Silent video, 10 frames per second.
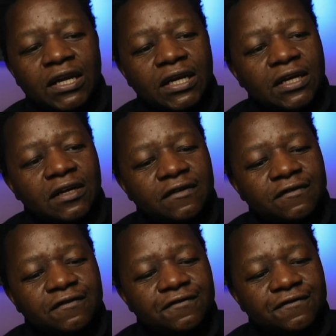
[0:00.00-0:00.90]

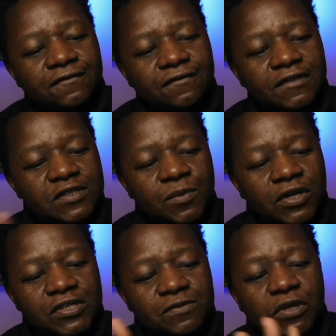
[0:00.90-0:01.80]
of the
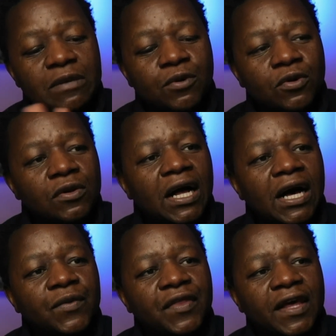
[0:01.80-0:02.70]
smartest people
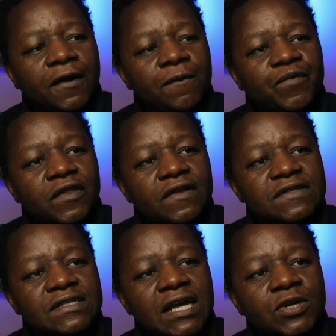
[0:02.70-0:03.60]
out there. This
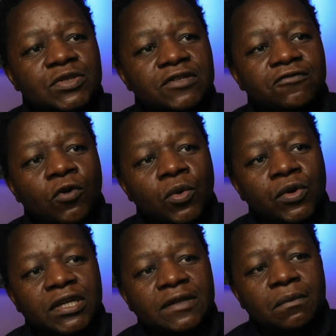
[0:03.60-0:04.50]
is actually
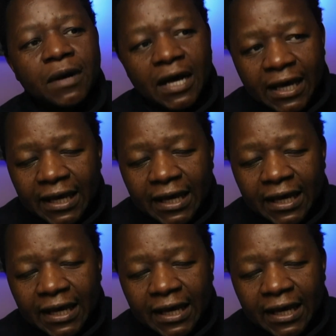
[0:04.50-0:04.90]
forwarded by